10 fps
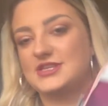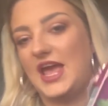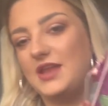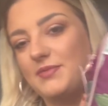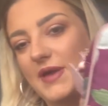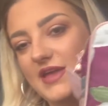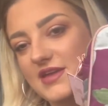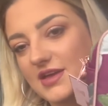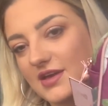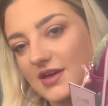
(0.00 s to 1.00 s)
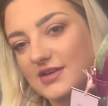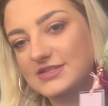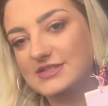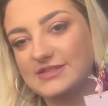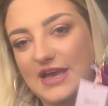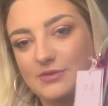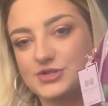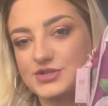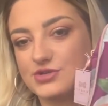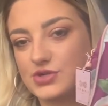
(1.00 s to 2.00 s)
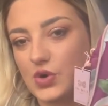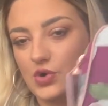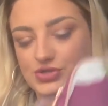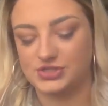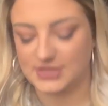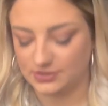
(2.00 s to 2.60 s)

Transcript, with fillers: Ted Baker set, which is gorgeous.